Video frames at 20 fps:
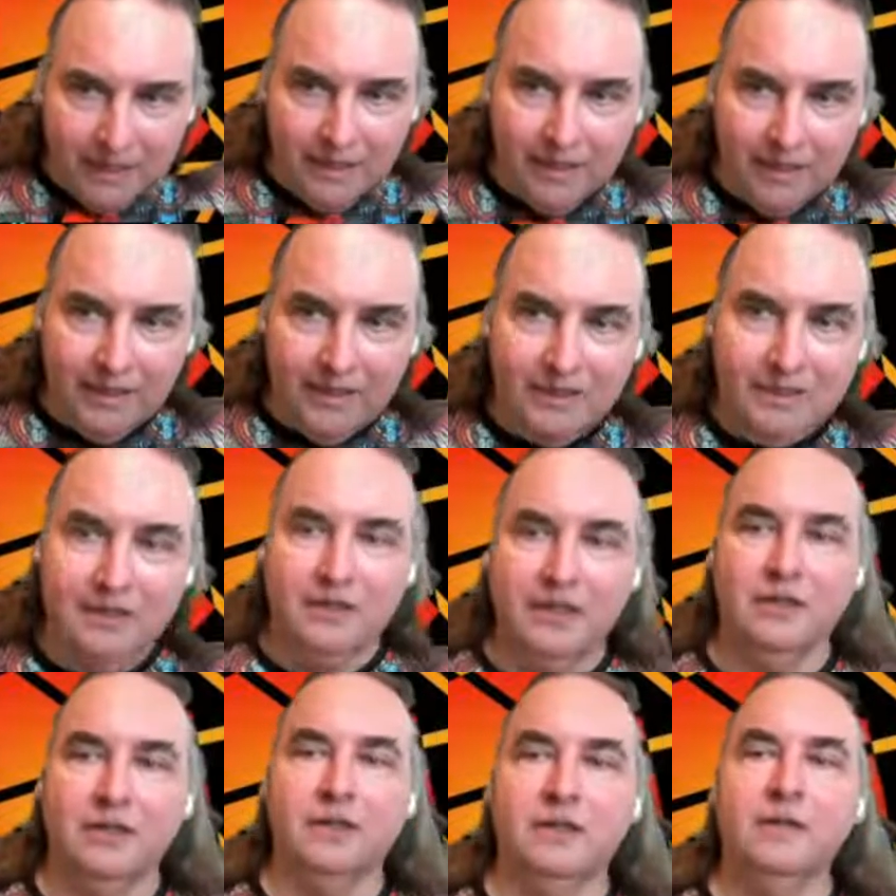
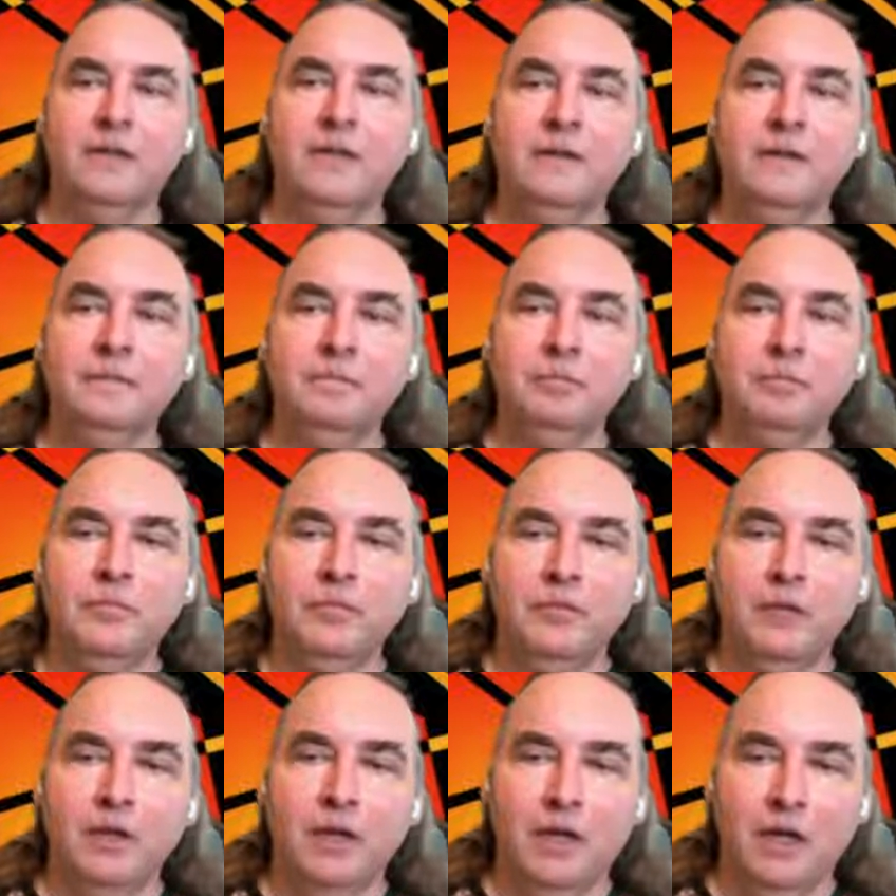easier
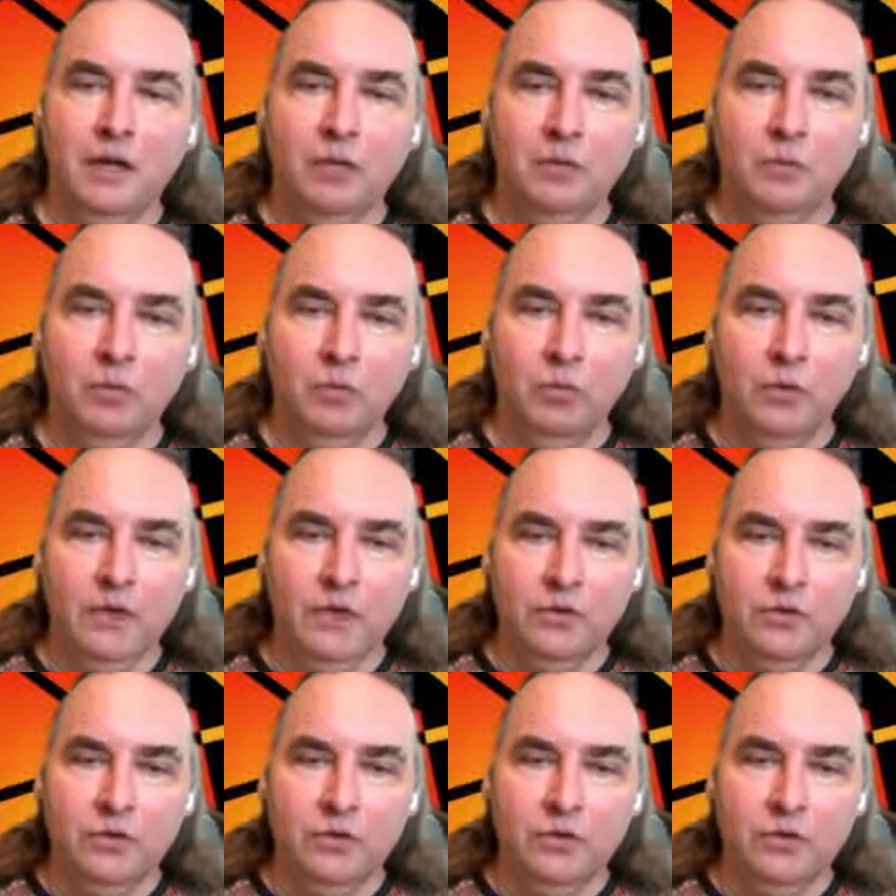when you